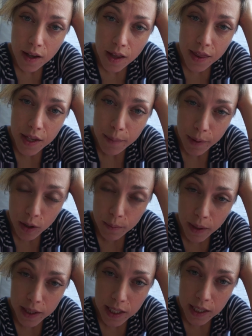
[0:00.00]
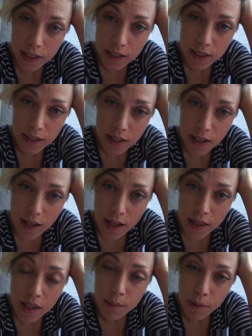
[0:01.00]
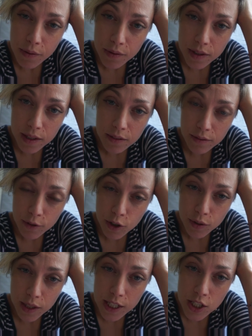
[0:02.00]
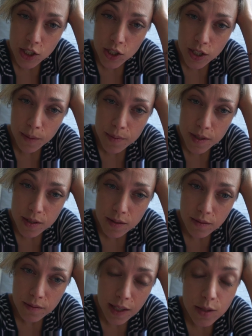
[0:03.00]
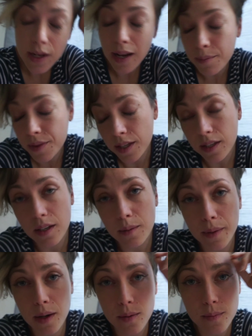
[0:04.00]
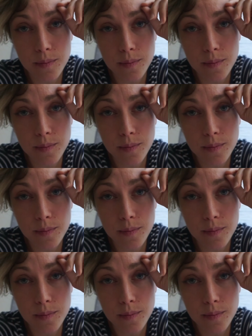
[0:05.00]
Think about your money. Think about your relationships. That's what I'm thinking about.